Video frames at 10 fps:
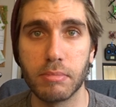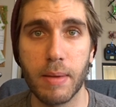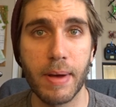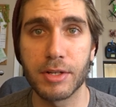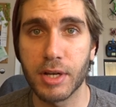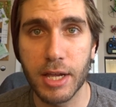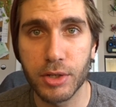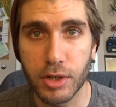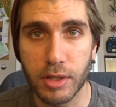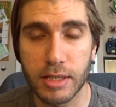
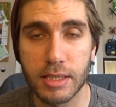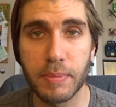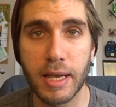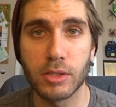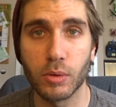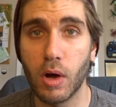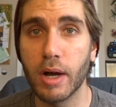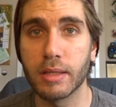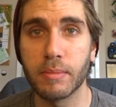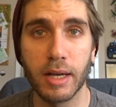imagination. This is based on
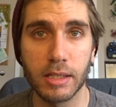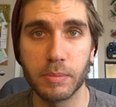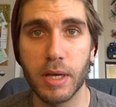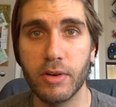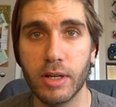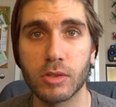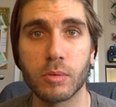either my experience